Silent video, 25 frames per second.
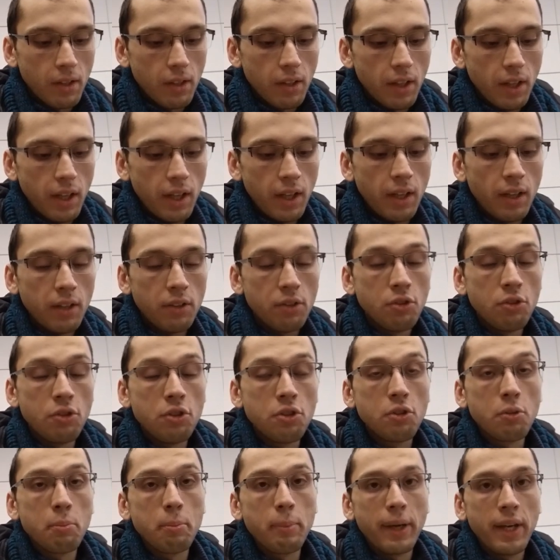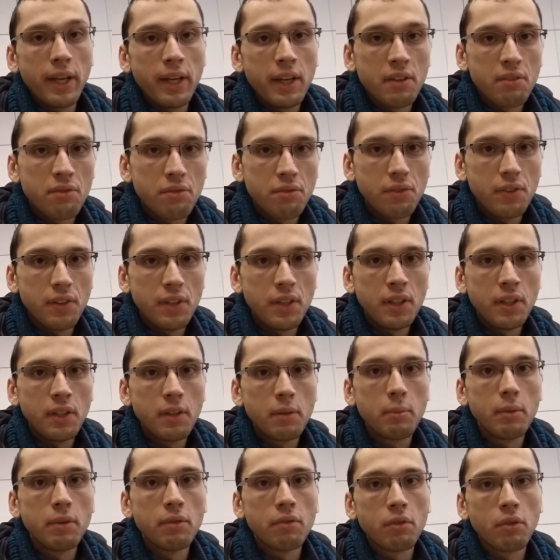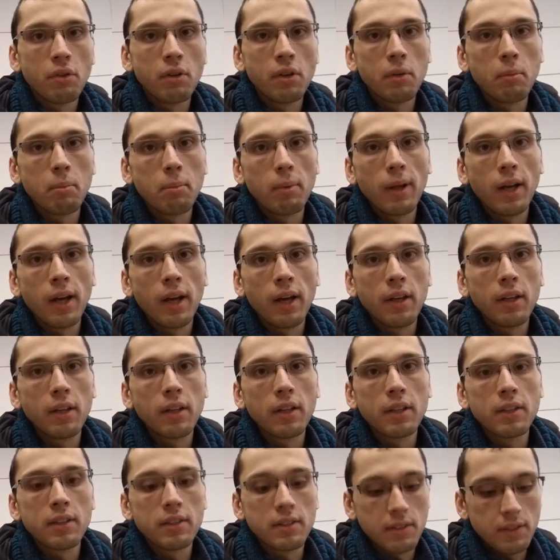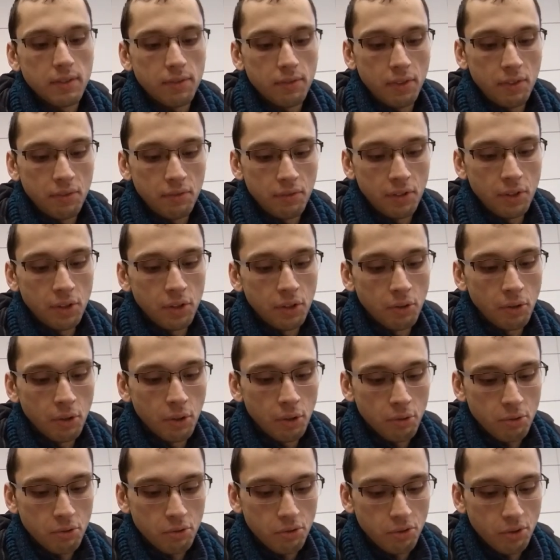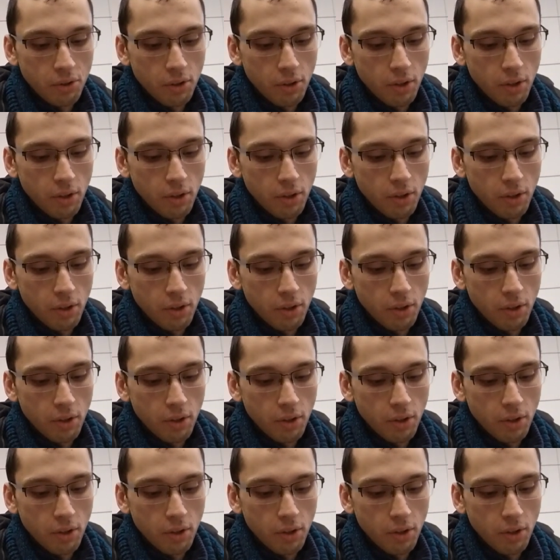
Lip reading: and you need to pay a fee before applying. It's 50 euros.